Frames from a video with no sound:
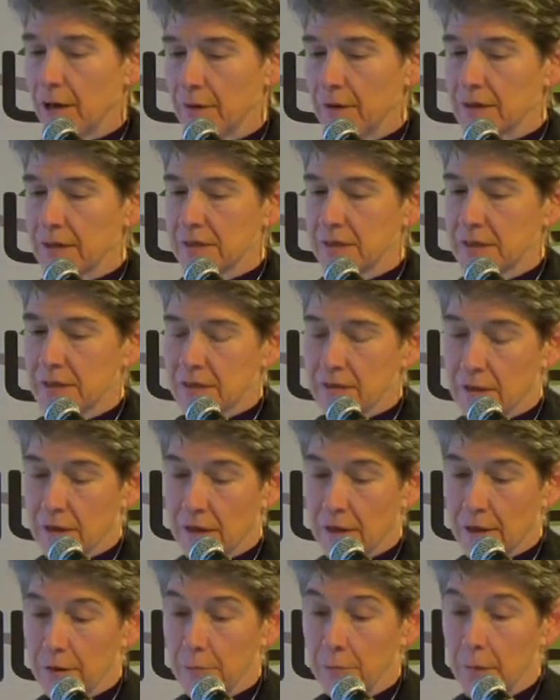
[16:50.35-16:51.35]
This is
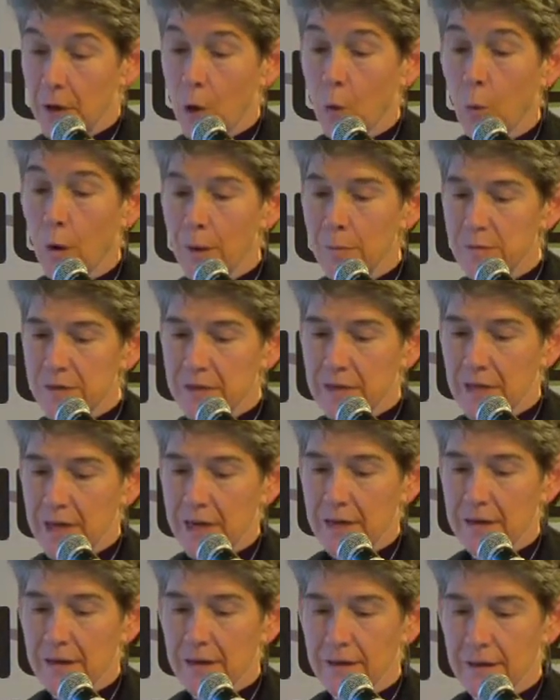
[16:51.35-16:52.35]
a
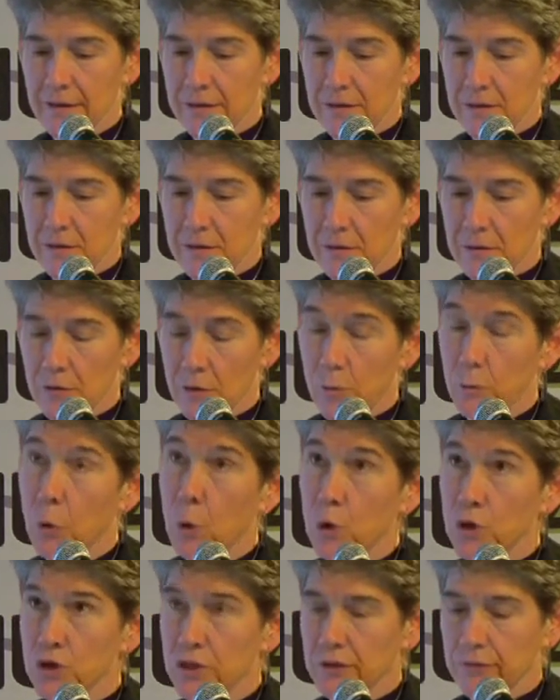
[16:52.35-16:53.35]
website that is, or a
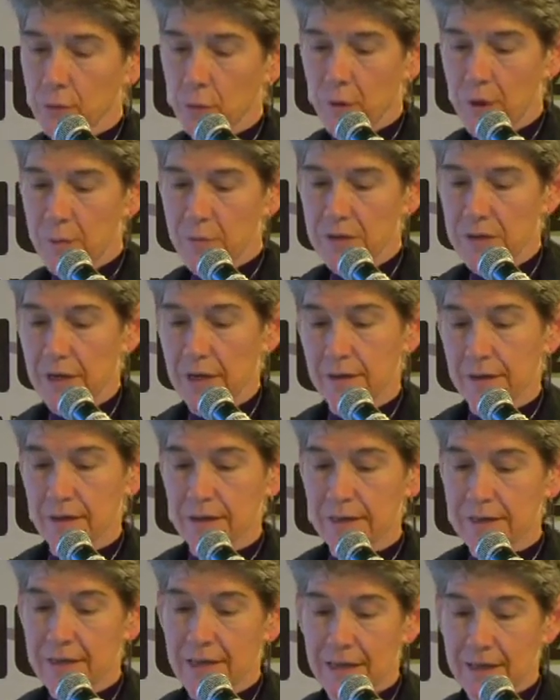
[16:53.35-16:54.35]
portion of a website
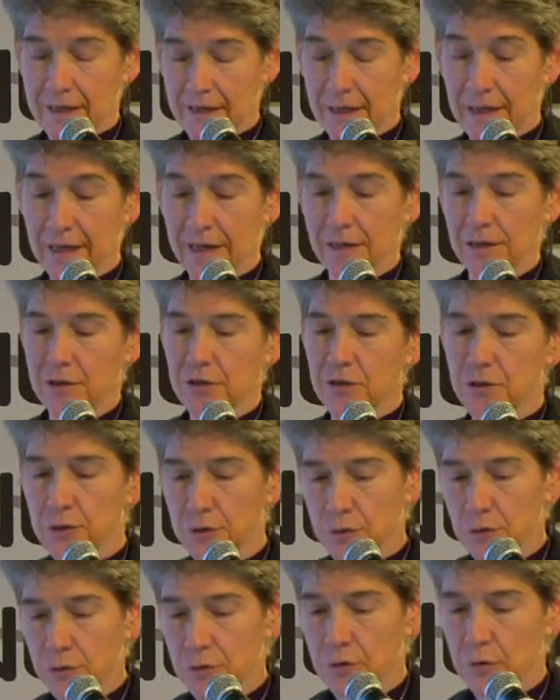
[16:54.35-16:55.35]
that's dedicated
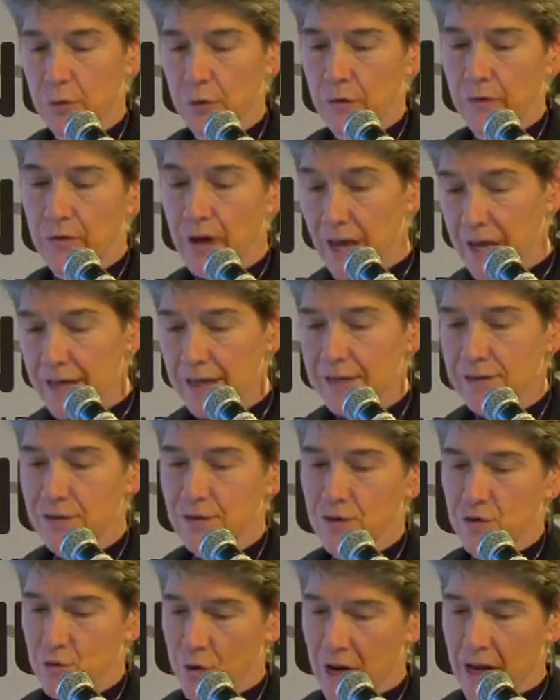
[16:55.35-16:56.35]
to the
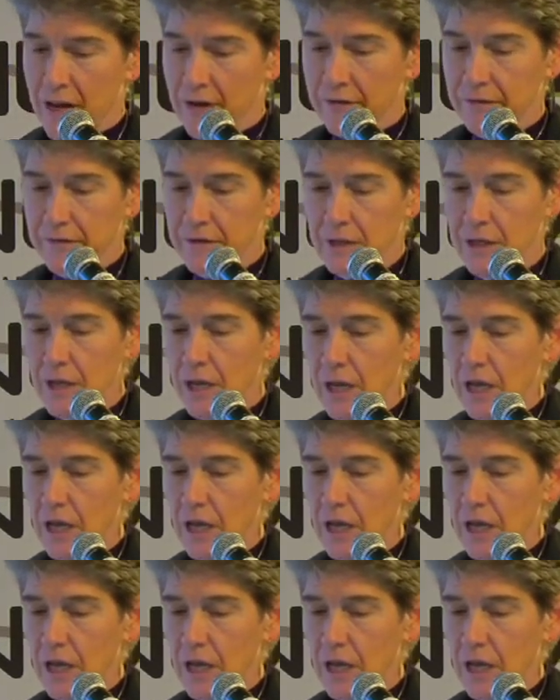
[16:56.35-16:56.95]
revised draft,